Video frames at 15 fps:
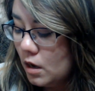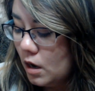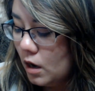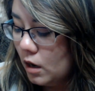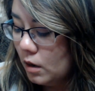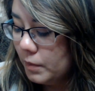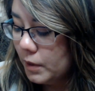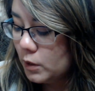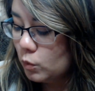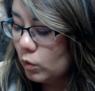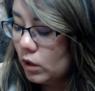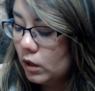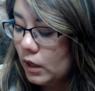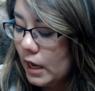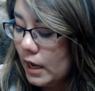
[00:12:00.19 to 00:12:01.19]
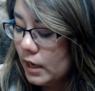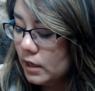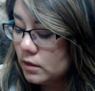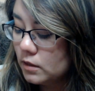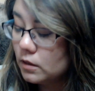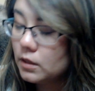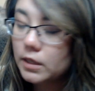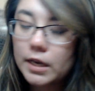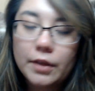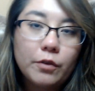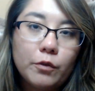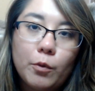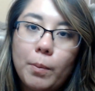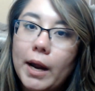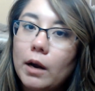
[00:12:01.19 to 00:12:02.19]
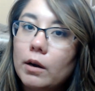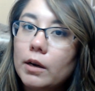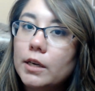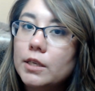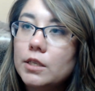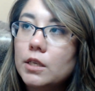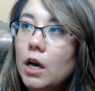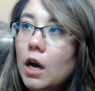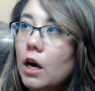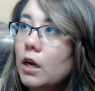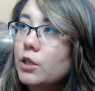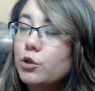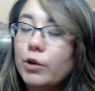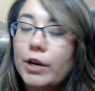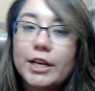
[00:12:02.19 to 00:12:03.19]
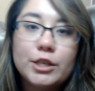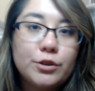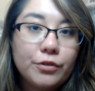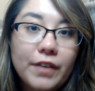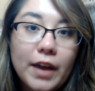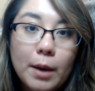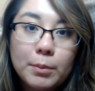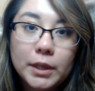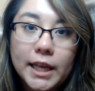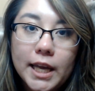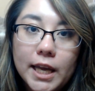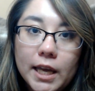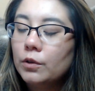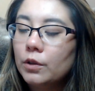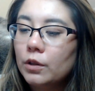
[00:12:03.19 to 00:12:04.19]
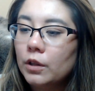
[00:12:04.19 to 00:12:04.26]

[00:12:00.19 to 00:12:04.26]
as well as the death of a parent, estranged family,